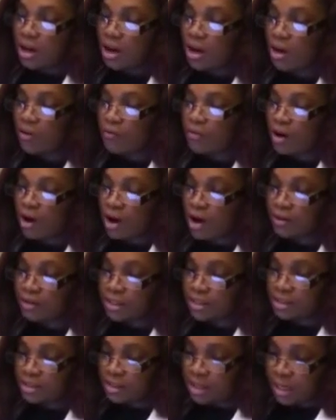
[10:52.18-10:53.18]
Overall,
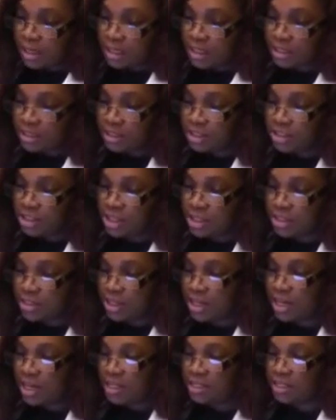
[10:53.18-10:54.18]
this study suggests
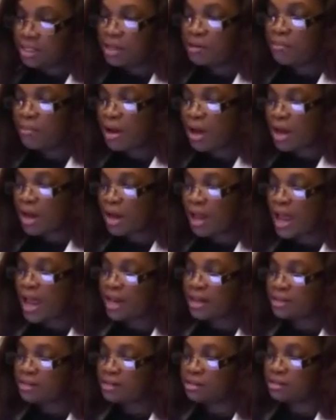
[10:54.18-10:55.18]
that ezetimibe
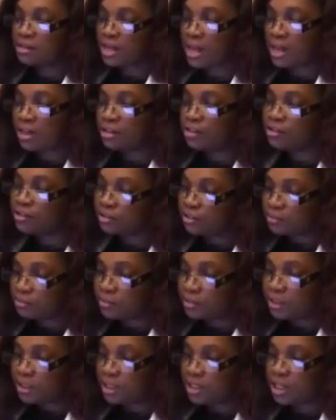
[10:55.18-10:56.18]
added to statin
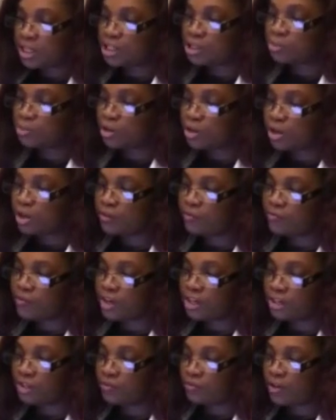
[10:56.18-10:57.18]
therapy is more
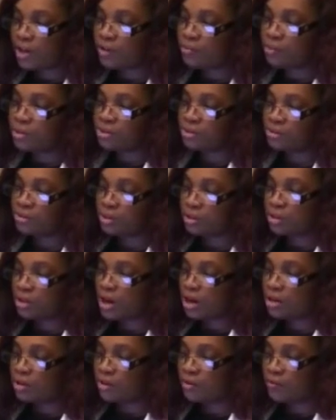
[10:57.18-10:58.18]
effective at reducing
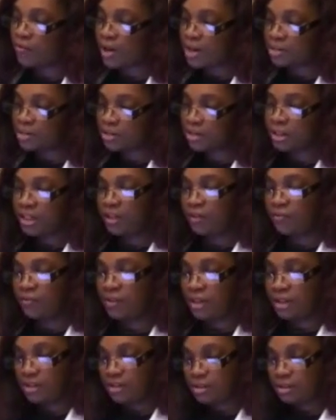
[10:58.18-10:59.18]
cardiovascular
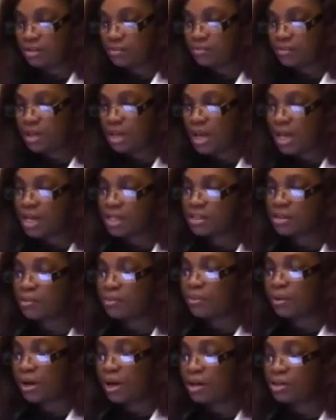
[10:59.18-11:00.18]
events as
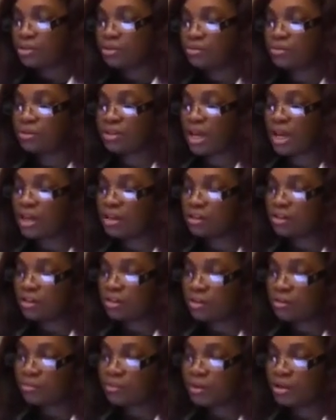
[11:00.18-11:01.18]
compared to statin
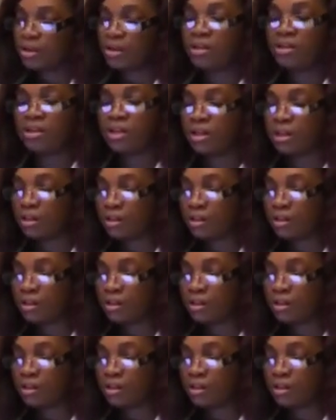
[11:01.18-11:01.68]
therapy done